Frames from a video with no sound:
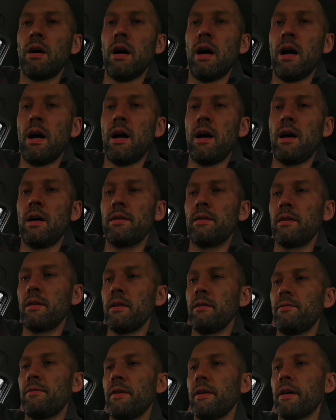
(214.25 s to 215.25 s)
And
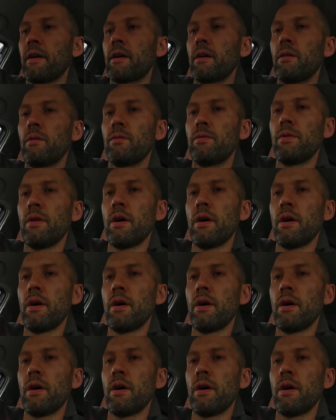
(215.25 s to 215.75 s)
if I go